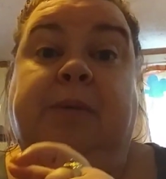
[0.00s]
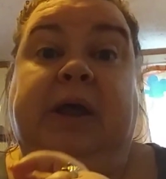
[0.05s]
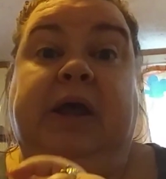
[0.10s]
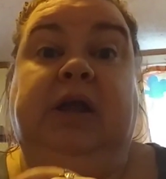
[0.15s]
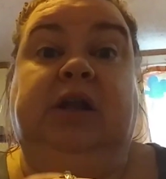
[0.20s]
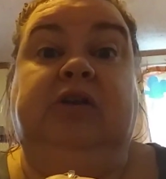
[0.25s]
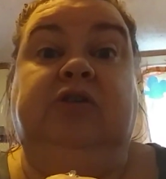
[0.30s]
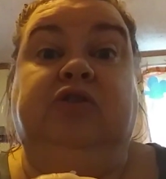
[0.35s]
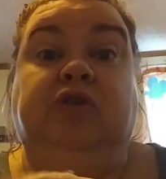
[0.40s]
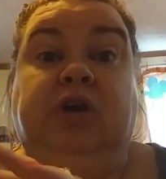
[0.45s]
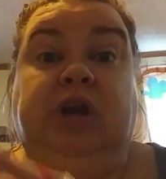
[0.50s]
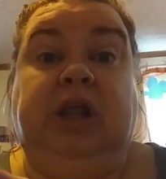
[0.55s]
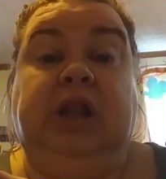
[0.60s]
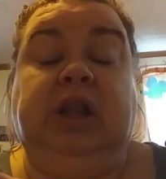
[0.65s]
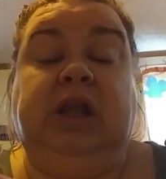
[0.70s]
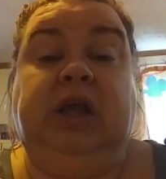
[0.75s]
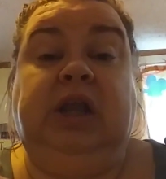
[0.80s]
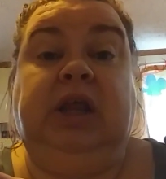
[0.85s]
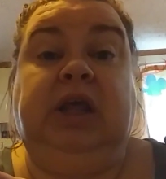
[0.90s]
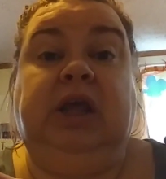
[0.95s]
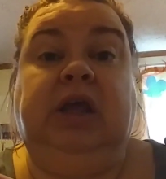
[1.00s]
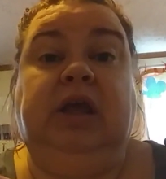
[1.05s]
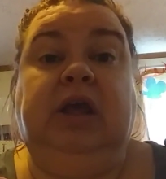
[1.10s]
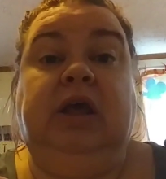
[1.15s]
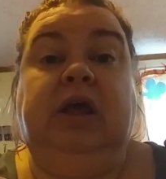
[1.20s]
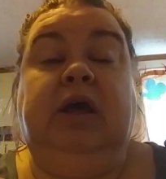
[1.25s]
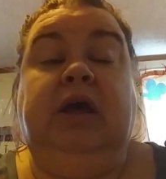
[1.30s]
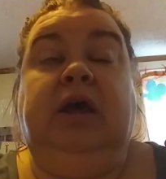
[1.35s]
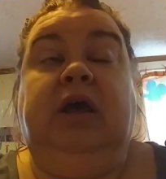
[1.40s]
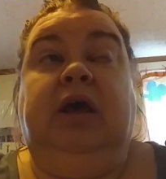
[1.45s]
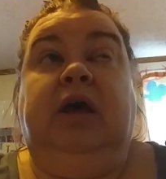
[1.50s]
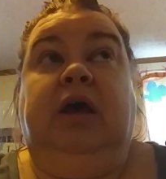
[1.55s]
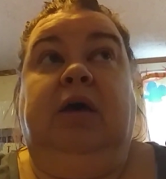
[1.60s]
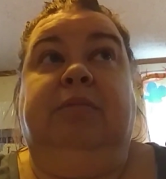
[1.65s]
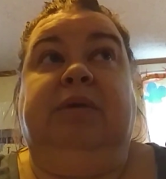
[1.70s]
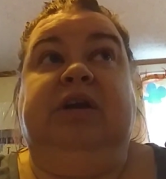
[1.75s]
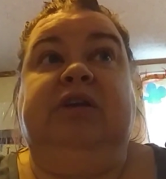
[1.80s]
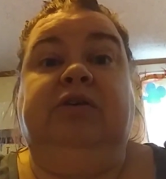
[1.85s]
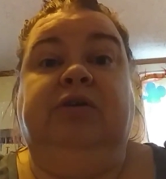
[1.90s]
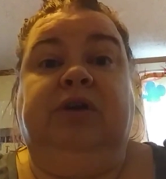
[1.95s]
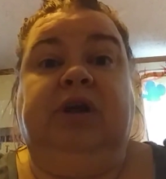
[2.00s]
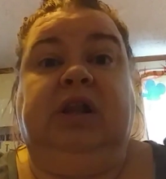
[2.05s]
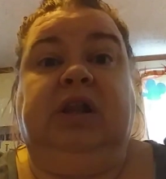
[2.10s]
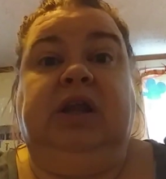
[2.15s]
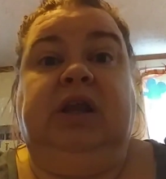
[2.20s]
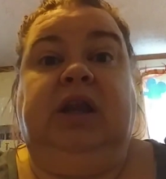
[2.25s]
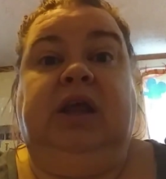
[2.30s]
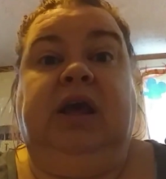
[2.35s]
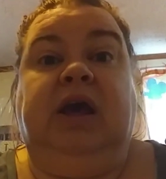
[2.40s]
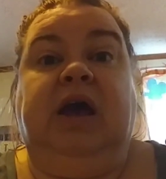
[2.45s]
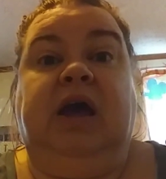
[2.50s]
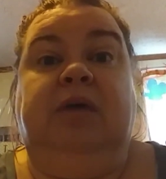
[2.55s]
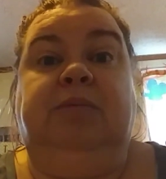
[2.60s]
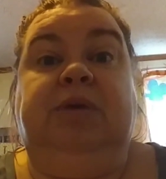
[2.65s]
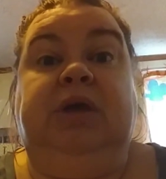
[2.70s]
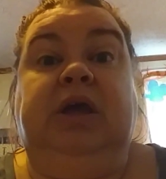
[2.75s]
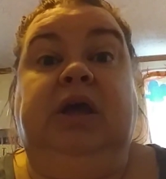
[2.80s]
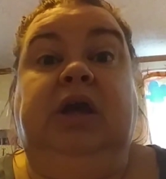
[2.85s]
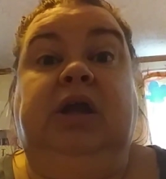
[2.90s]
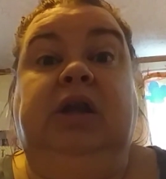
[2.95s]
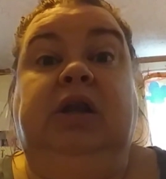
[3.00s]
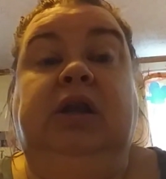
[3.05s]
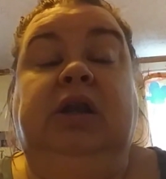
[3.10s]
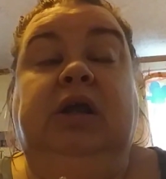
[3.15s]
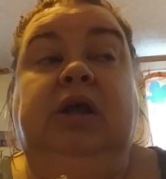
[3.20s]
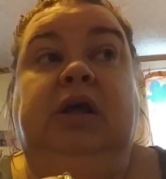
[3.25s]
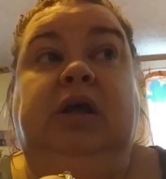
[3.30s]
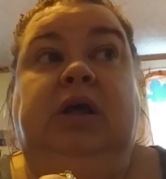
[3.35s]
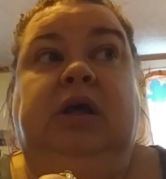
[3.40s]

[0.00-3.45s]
like dirty cleaning. And by dirty cleaning, I mean